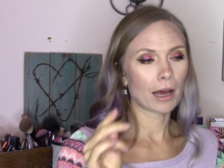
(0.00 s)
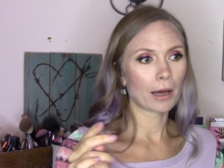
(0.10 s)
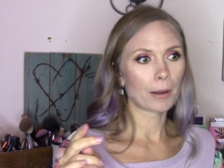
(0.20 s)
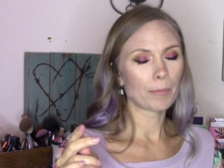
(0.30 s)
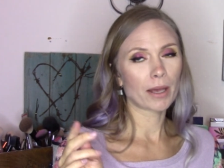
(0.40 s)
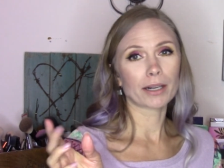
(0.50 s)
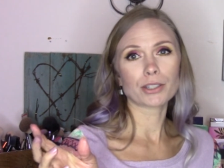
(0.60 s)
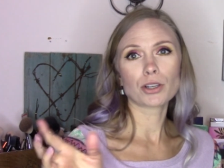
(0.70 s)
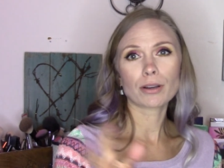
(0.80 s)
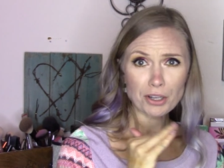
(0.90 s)
and I
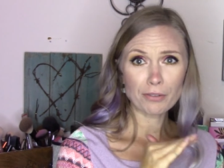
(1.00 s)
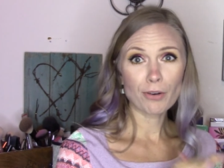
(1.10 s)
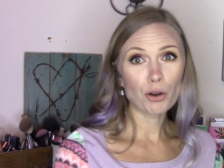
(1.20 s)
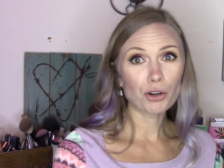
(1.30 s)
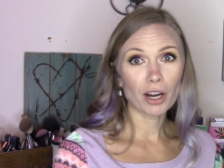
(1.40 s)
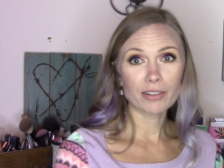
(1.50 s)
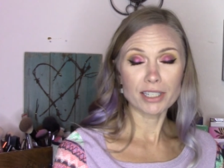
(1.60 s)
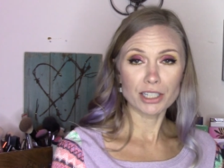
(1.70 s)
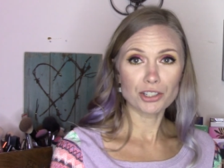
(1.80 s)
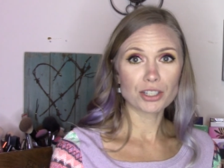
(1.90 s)
took photographs
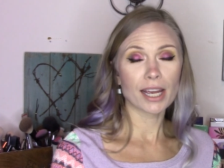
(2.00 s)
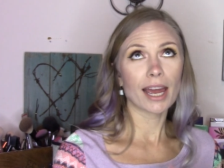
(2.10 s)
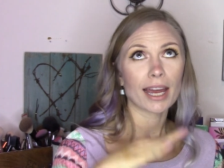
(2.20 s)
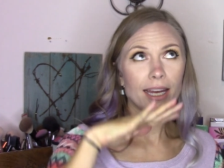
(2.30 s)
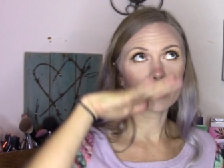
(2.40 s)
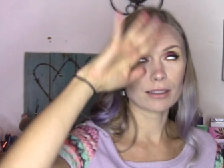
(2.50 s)
each day,